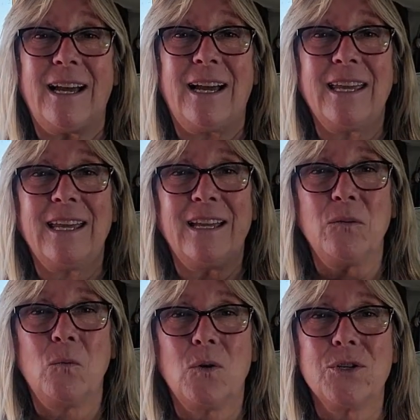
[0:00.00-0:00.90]
I
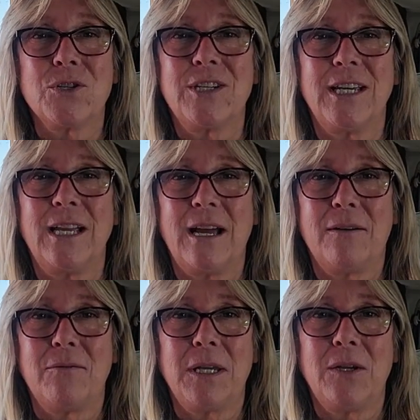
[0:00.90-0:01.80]
had watched
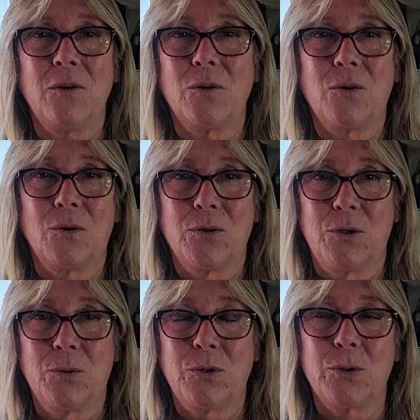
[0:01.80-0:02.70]
a video on
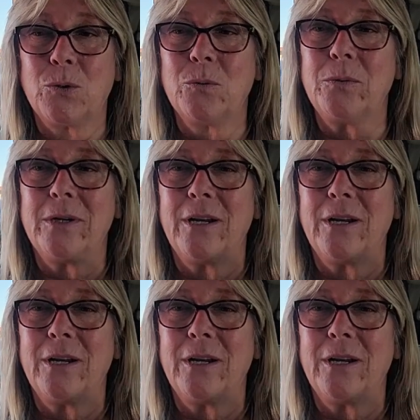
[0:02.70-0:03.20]
YouTube